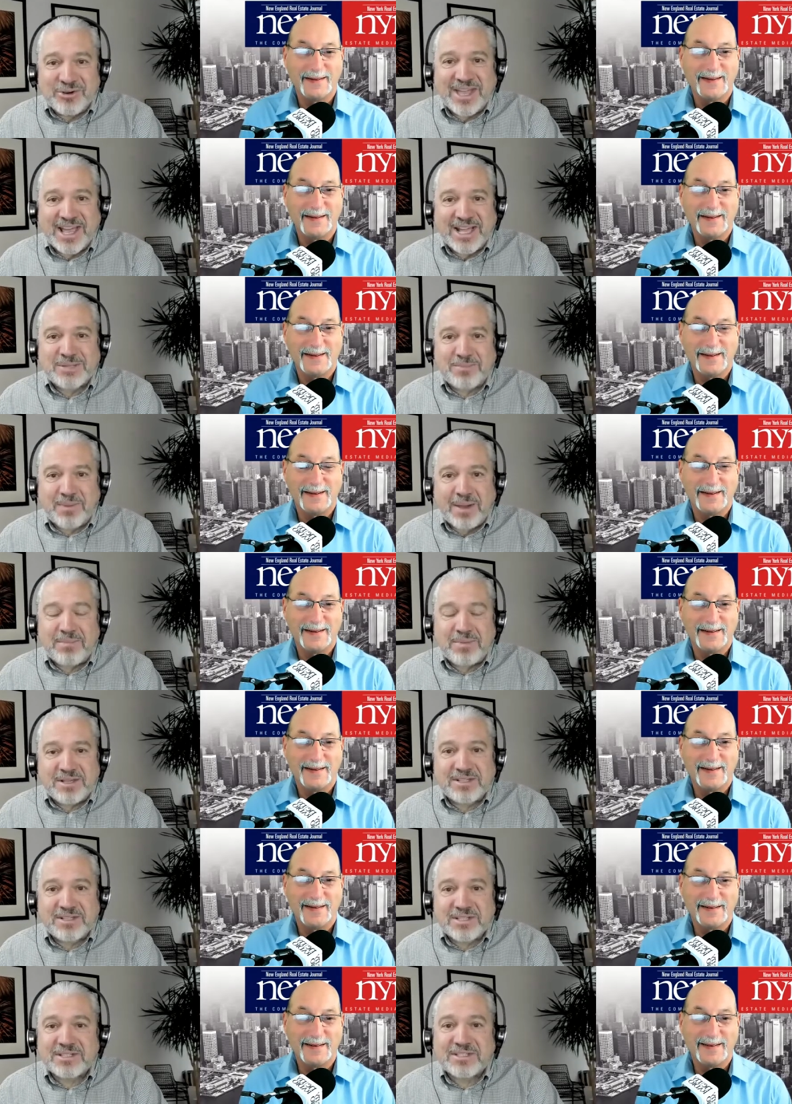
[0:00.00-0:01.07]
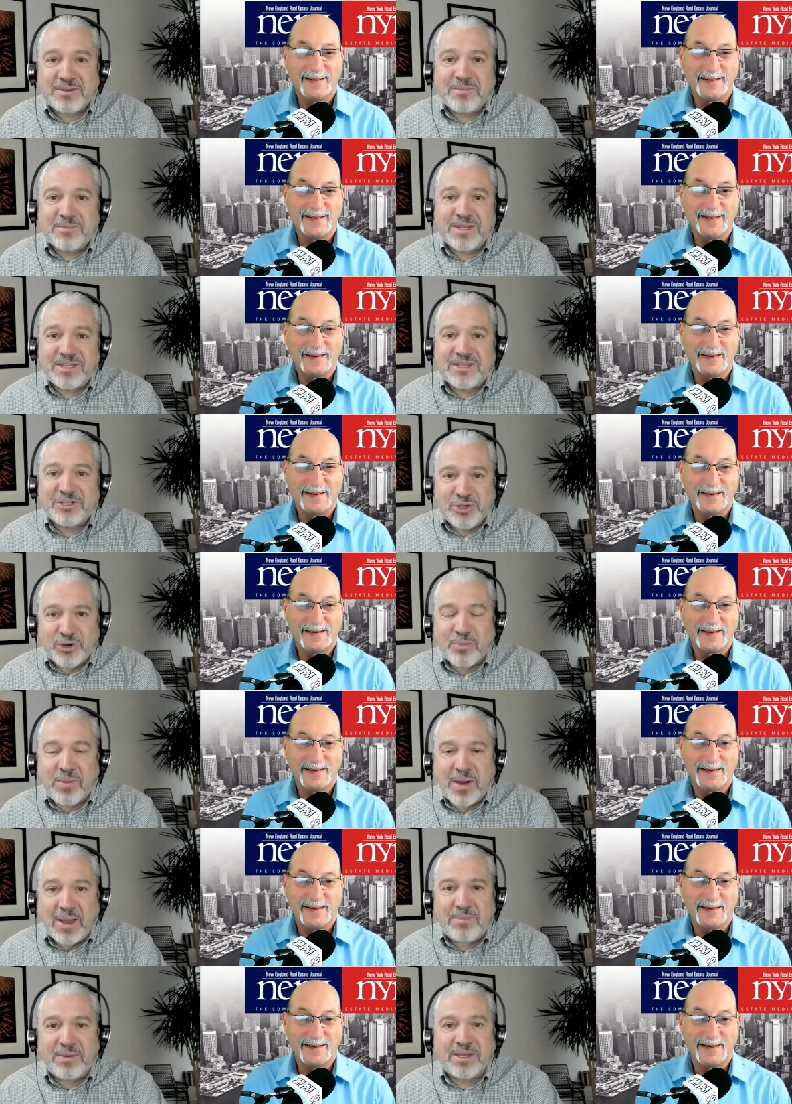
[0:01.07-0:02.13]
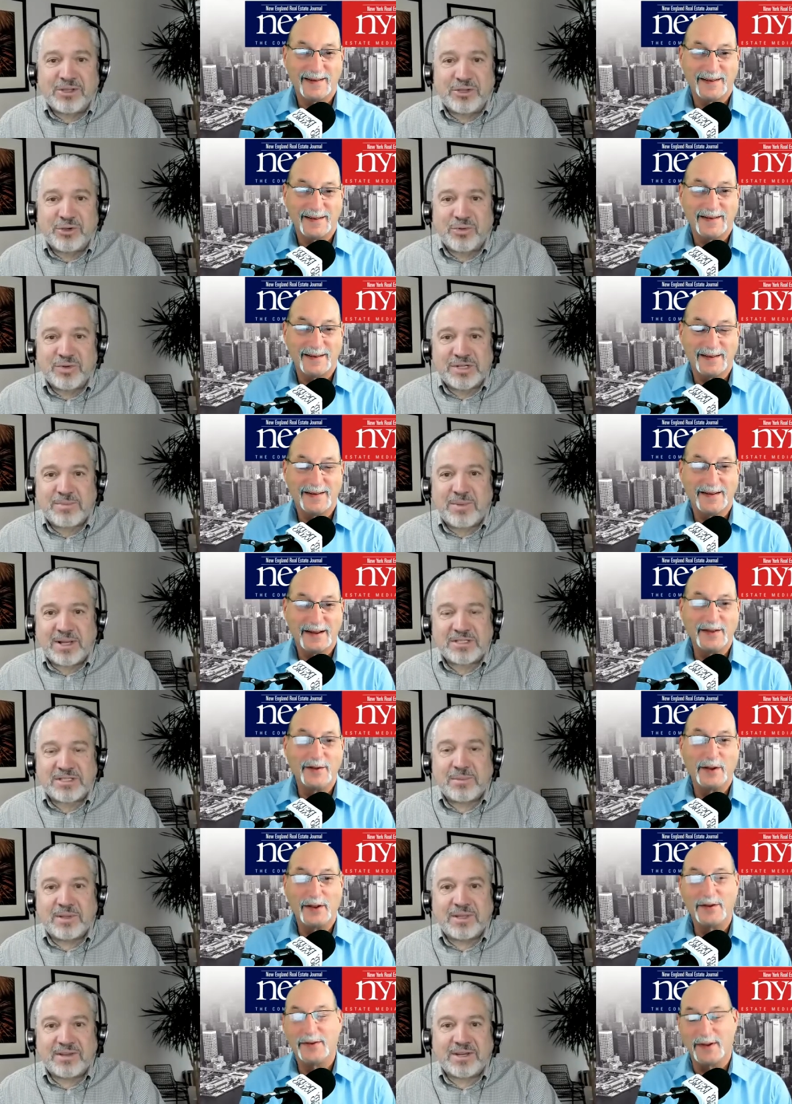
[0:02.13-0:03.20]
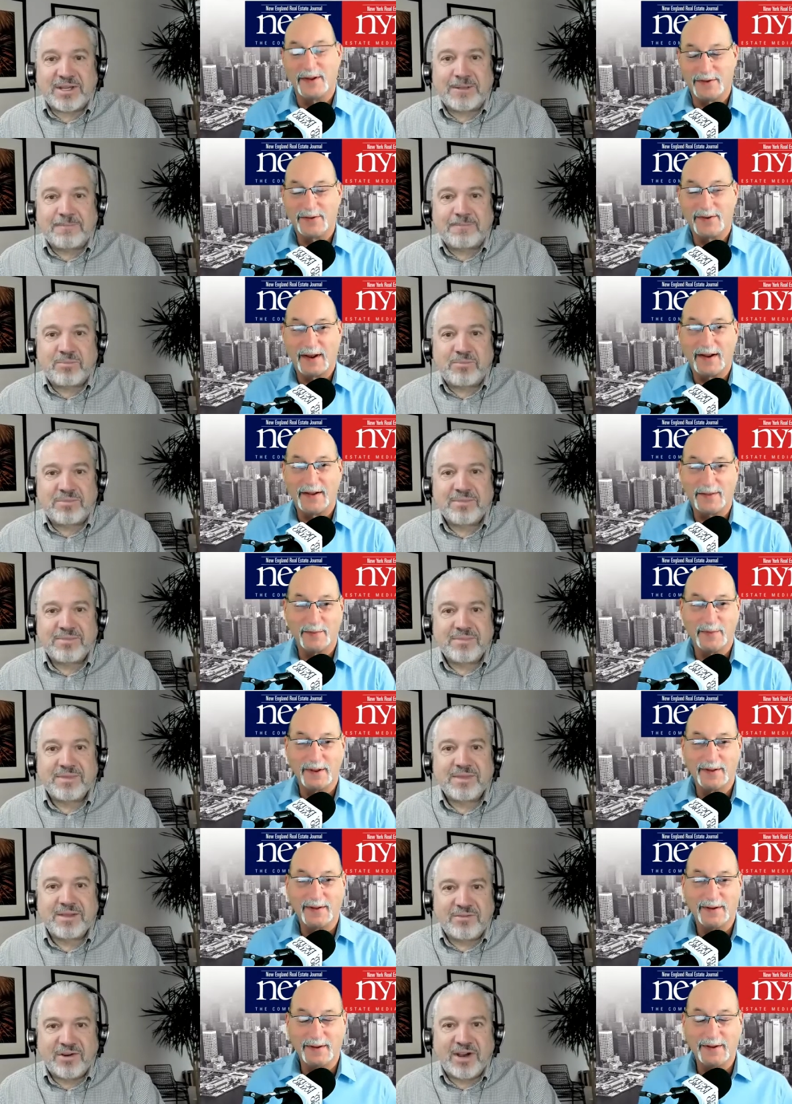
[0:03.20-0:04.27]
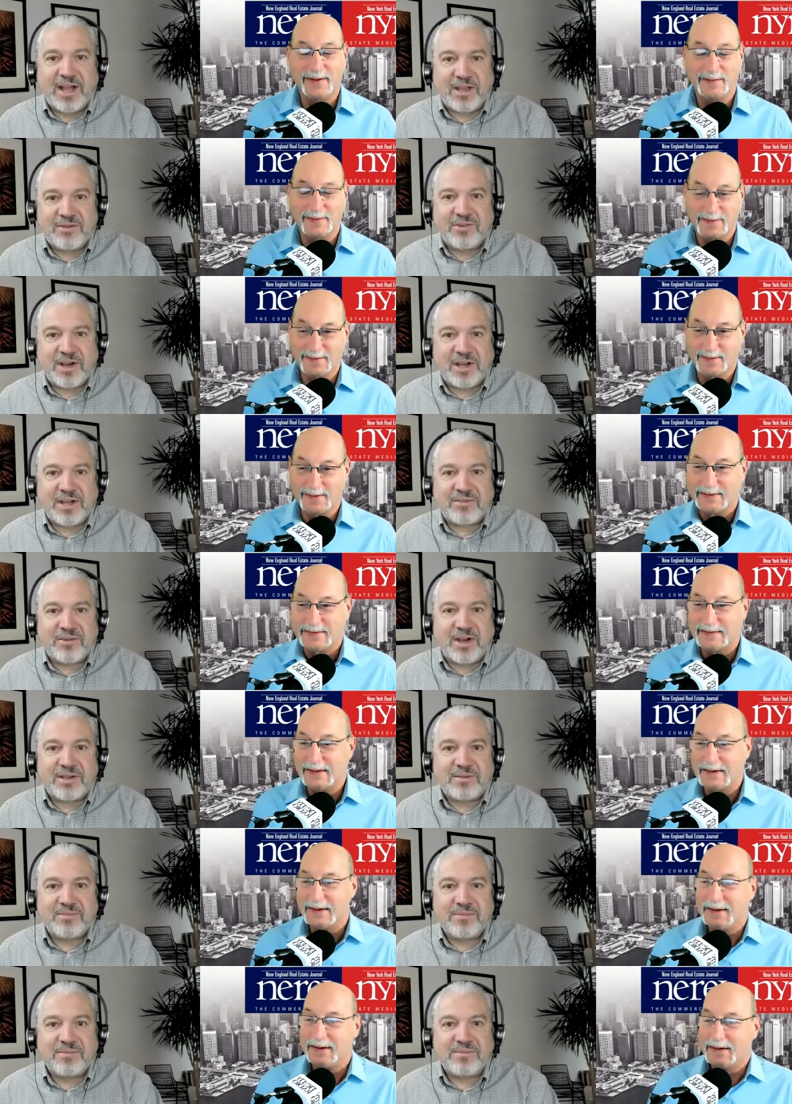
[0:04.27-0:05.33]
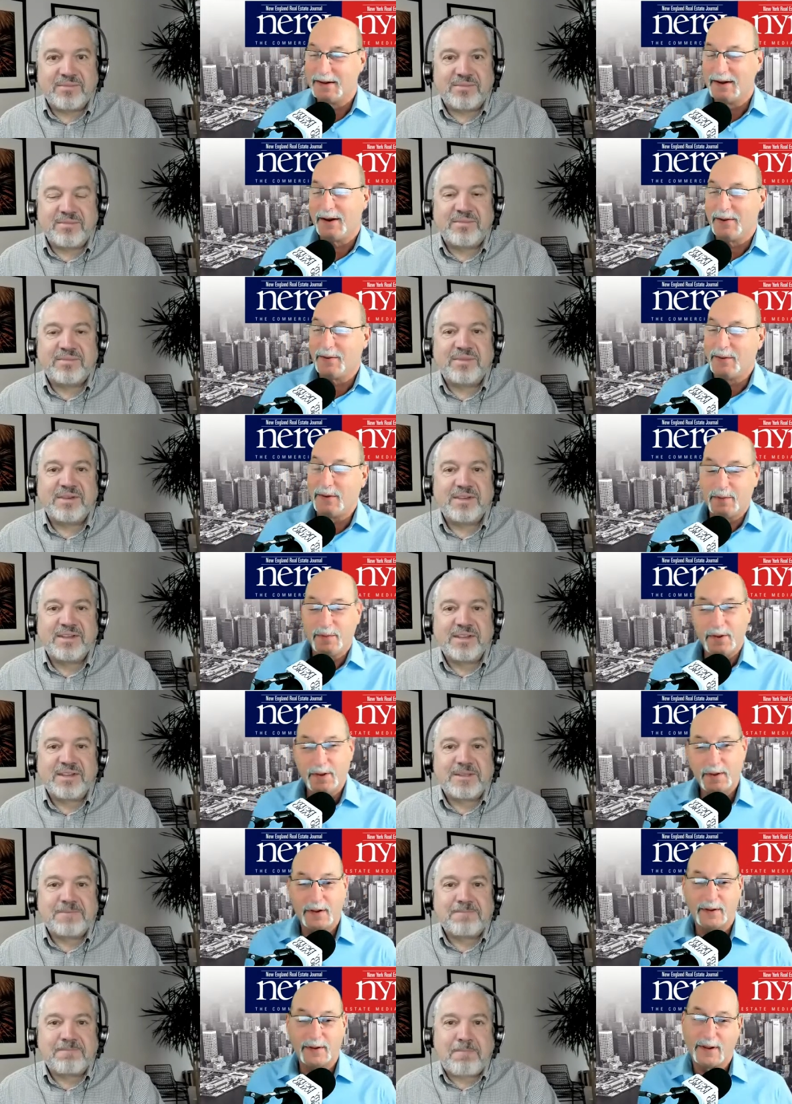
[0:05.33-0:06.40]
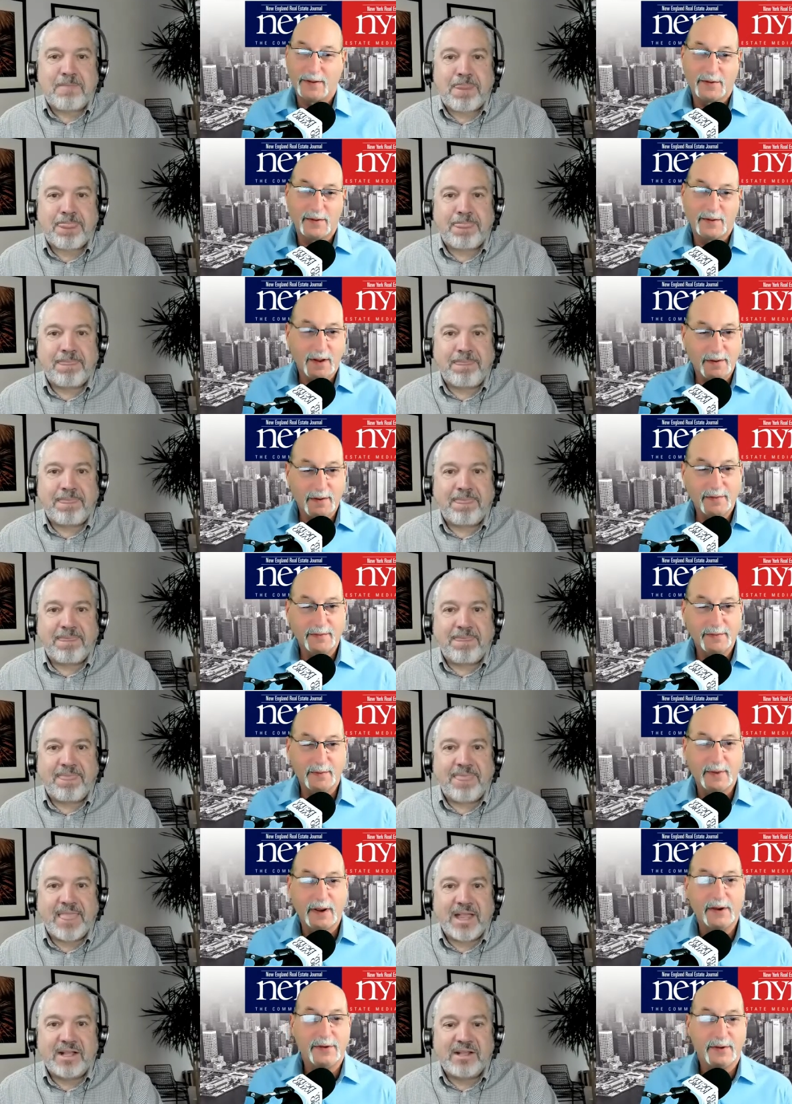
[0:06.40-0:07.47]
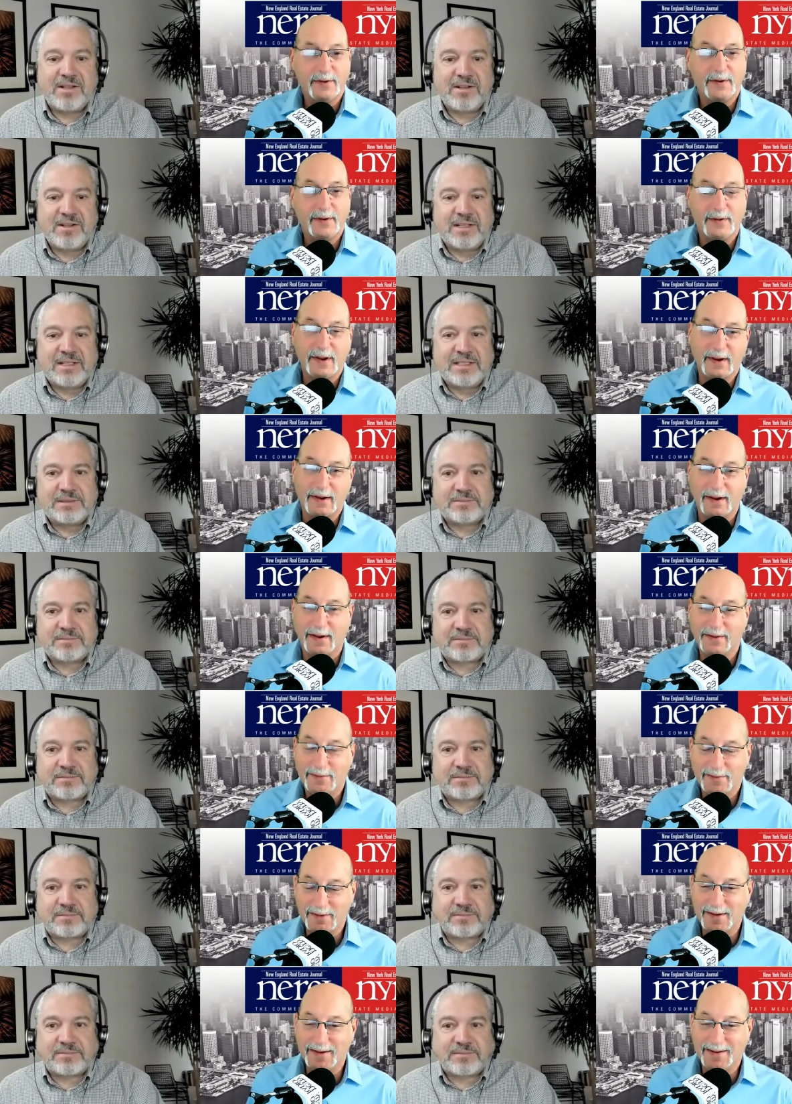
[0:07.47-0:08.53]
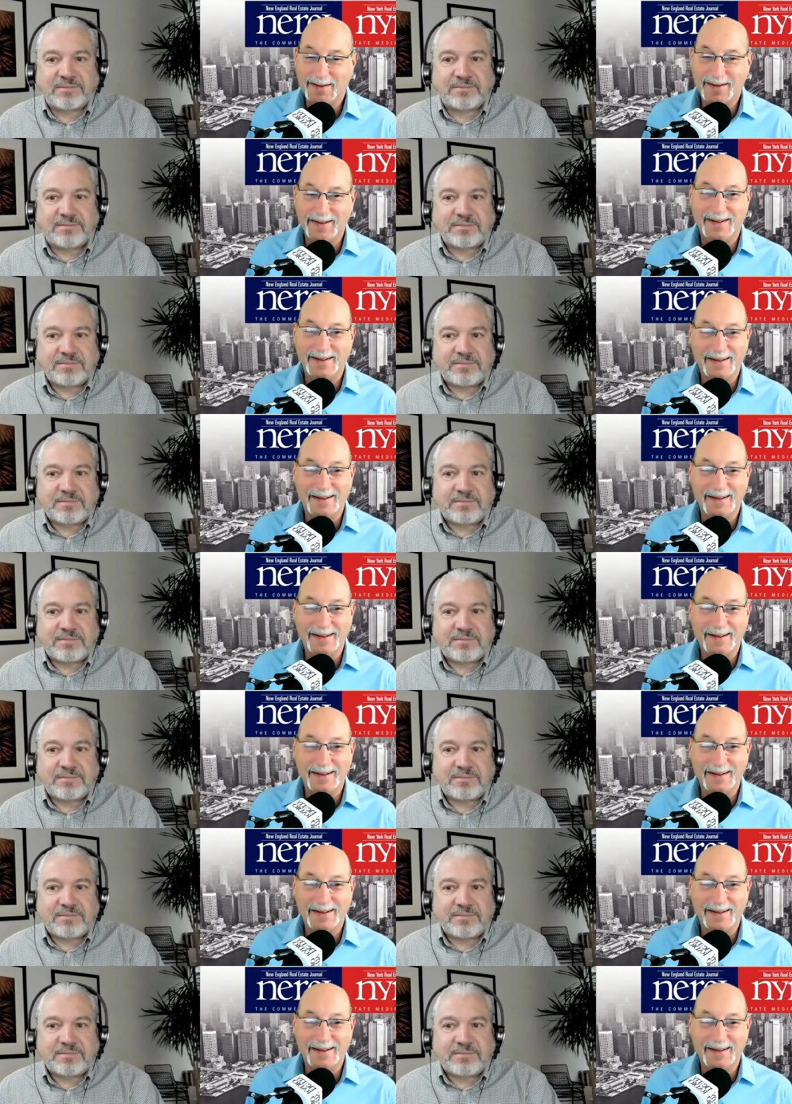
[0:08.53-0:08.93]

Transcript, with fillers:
Speaker 1: gas piping system is your piping and your responsibility. It's inside the building. Right, right, right.
Speaker 2: Well, Bill, that's a lot of information to take in. Uh,